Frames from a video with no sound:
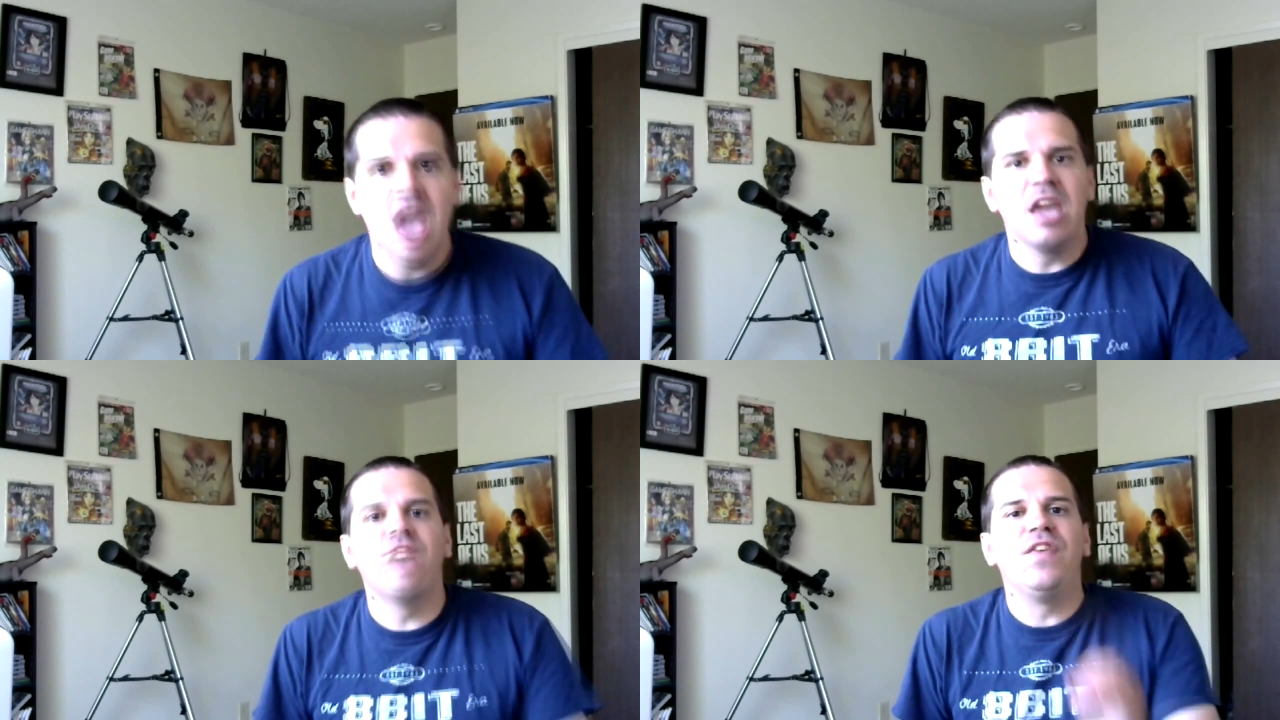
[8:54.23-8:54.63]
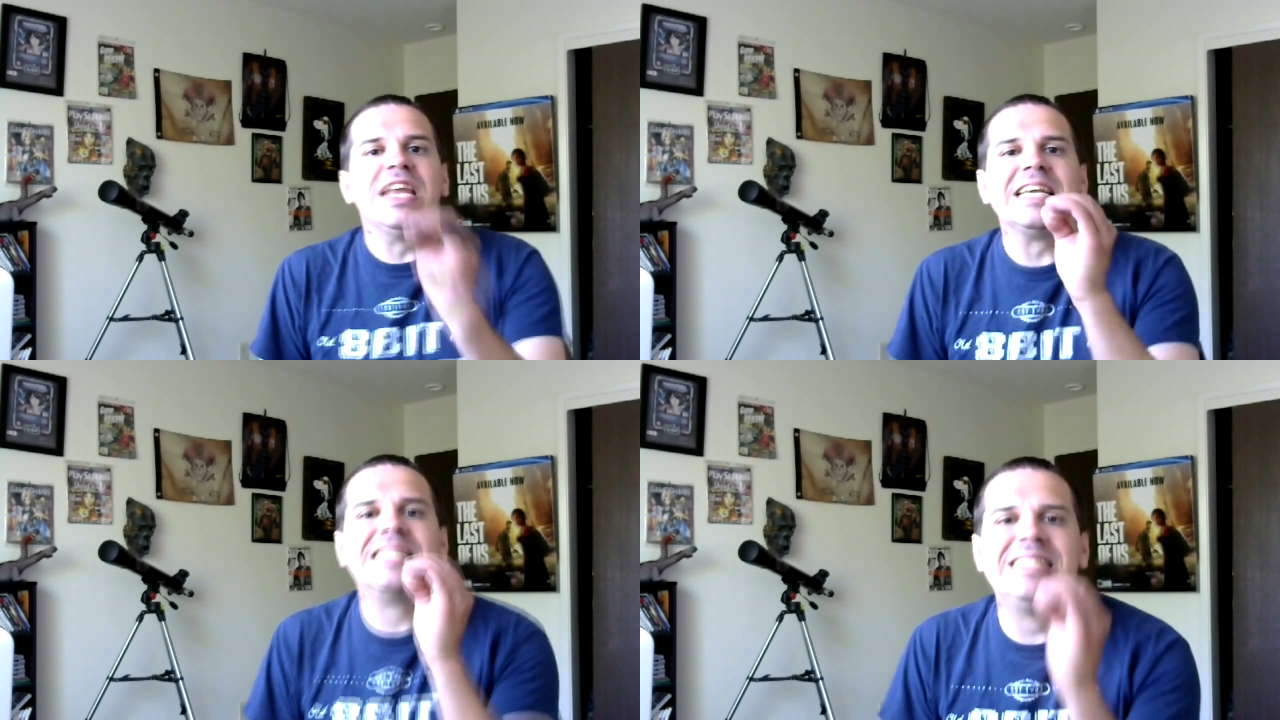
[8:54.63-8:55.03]
If it
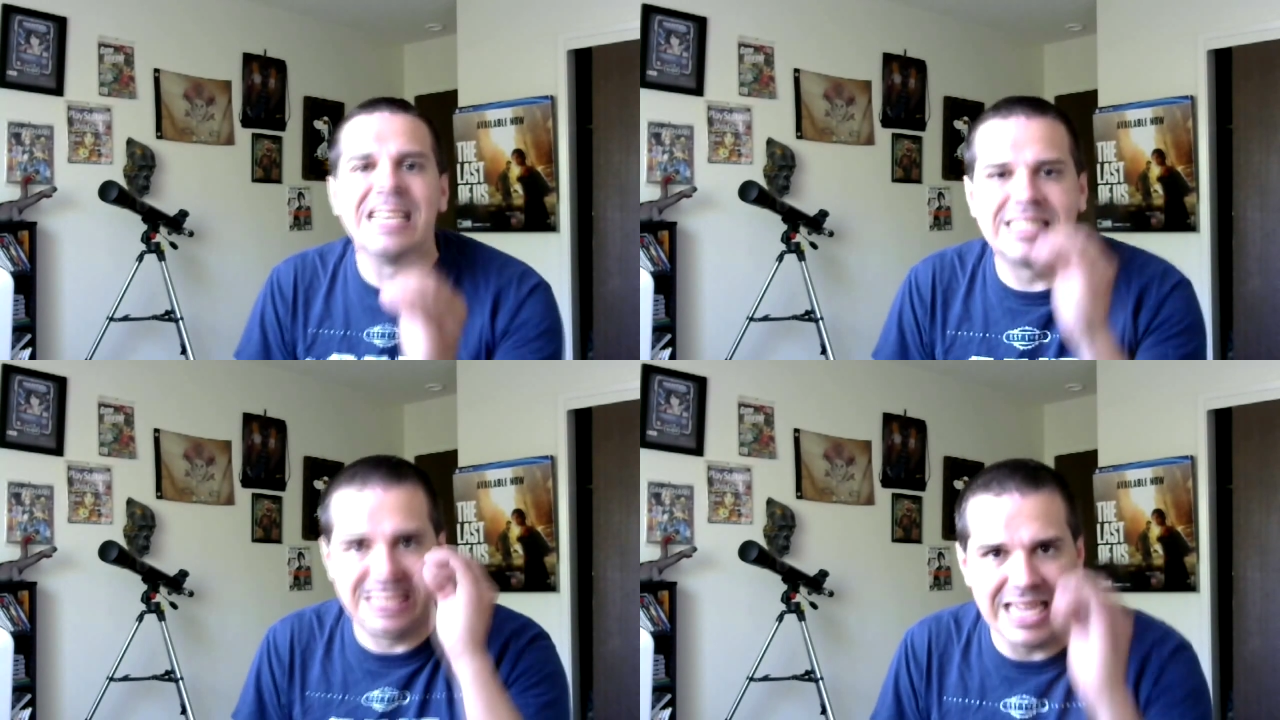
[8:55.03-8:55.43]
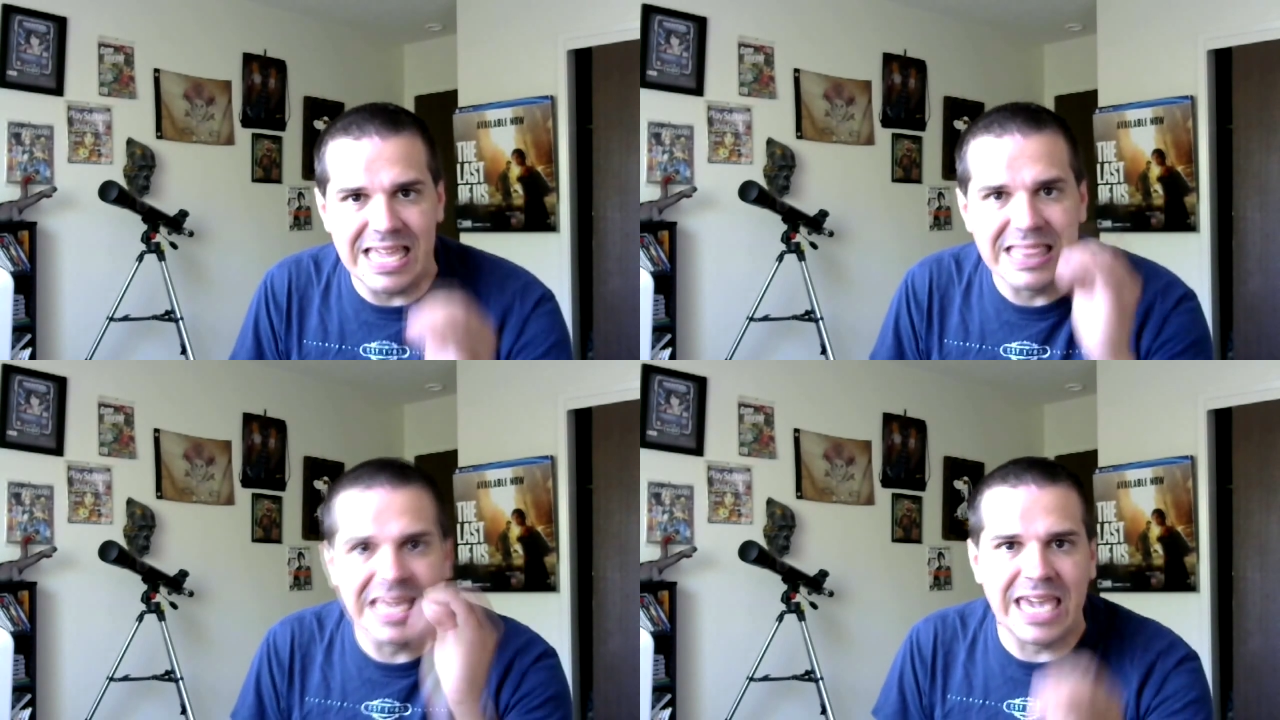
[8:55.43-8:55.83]
exists
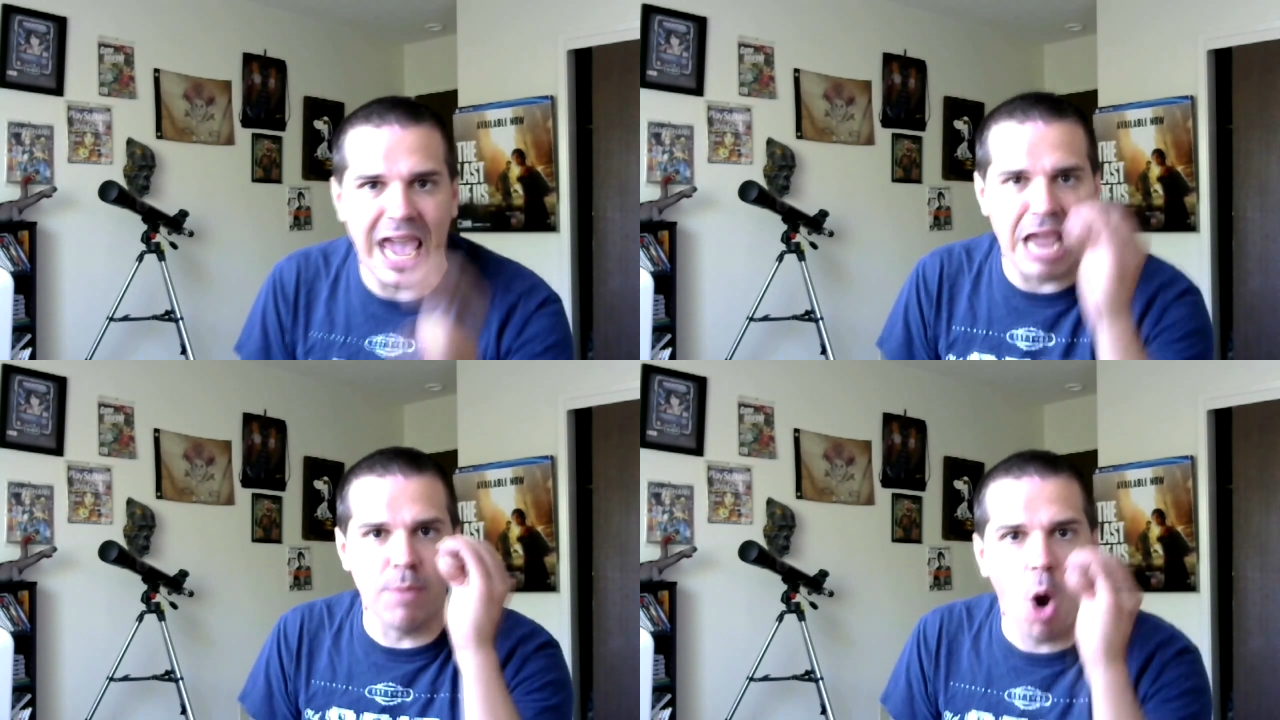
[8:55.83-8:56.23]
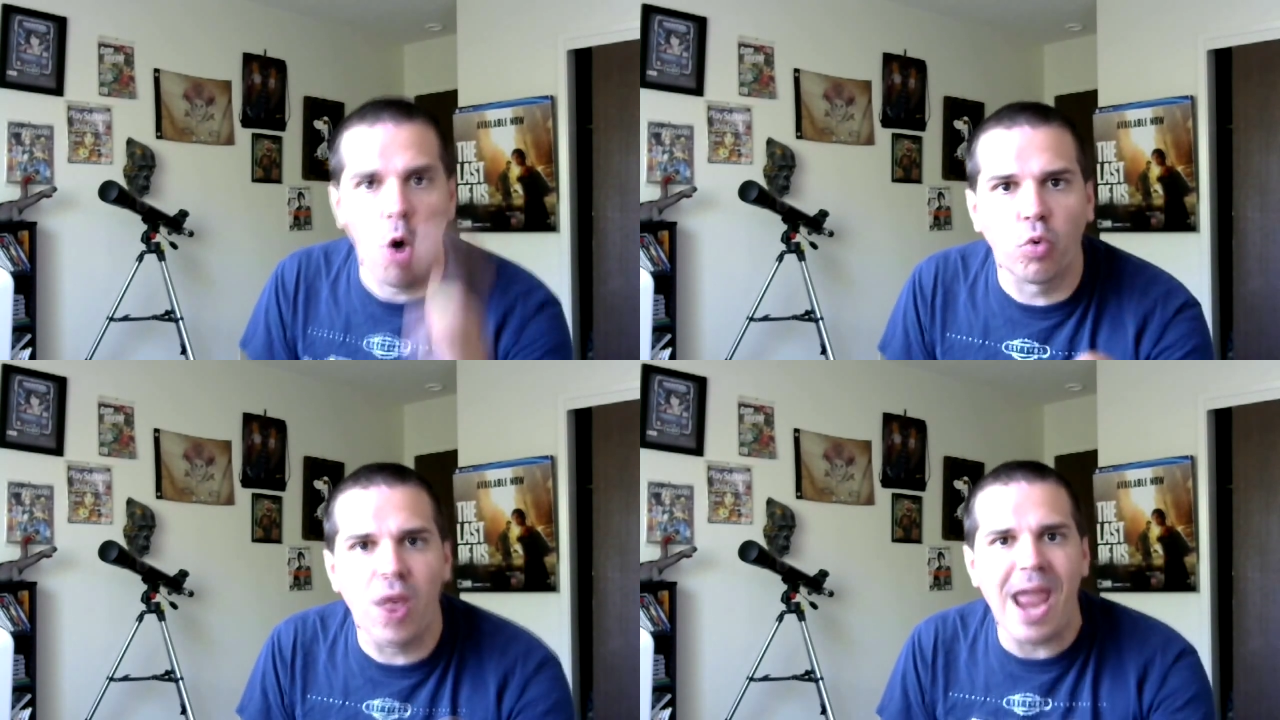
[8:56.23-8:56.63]
in the game
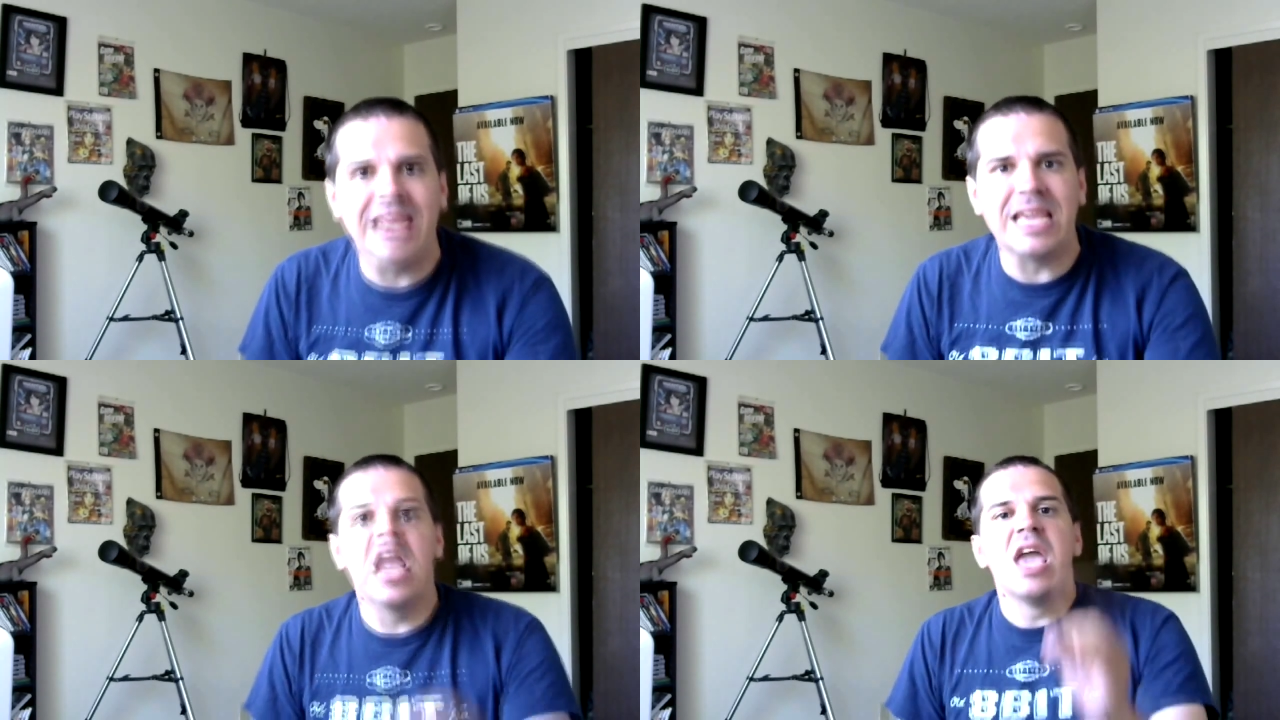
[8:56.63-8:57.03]
already,